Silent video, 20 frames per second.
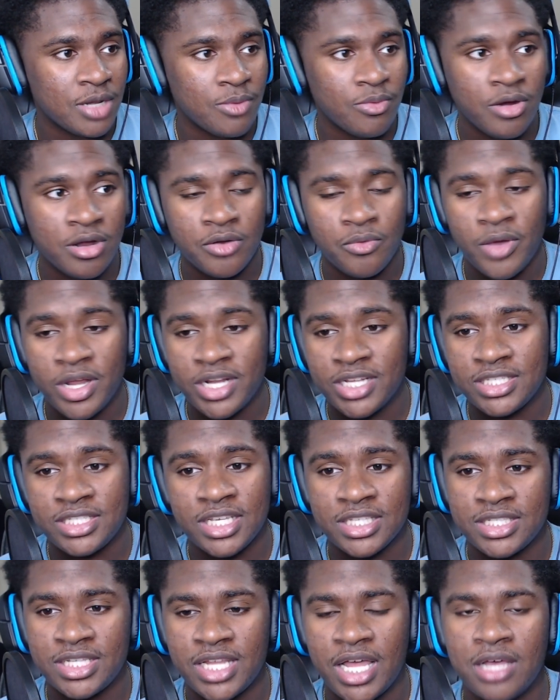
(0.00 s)
we're on the way to
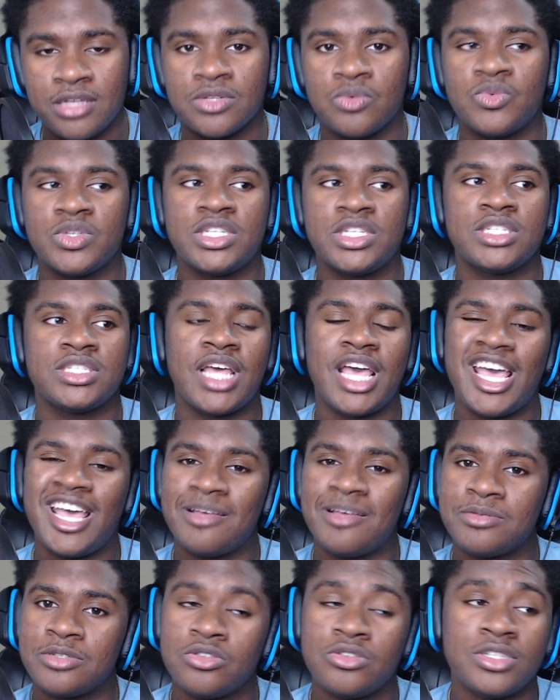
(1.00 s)
6,000, which is
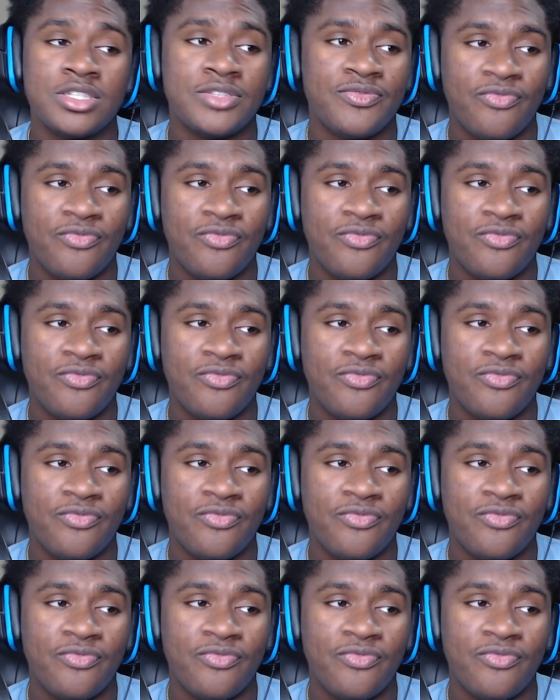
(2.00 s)
absolutely